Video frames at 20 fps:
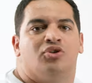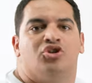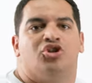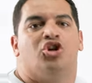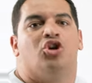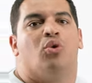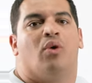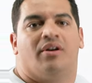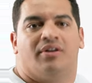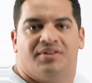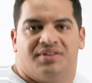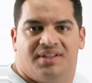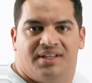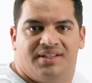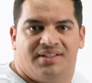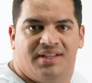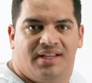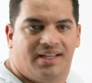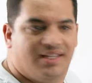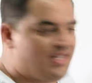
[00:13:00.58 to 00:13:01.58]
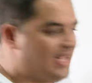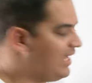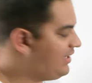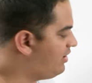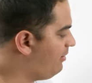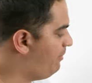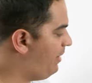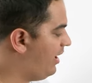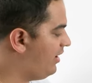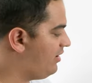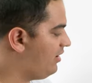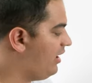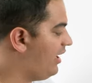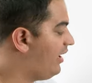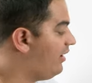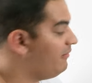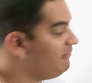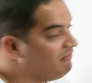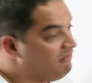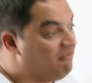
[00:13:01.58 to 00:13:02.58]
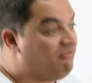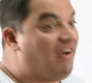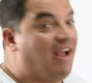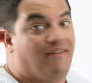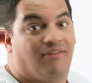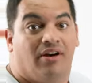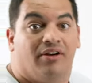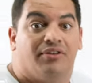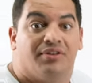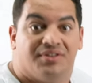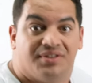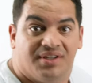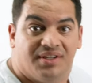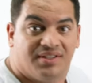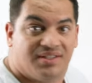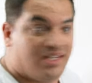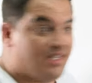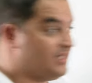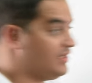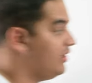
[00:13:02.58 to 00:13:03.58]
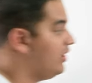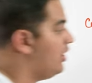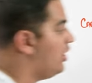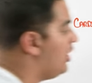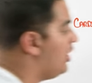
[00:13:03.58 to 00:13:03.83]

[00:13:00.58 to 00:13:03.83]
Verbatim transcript: 200 cc's as compared to like 500 cc's.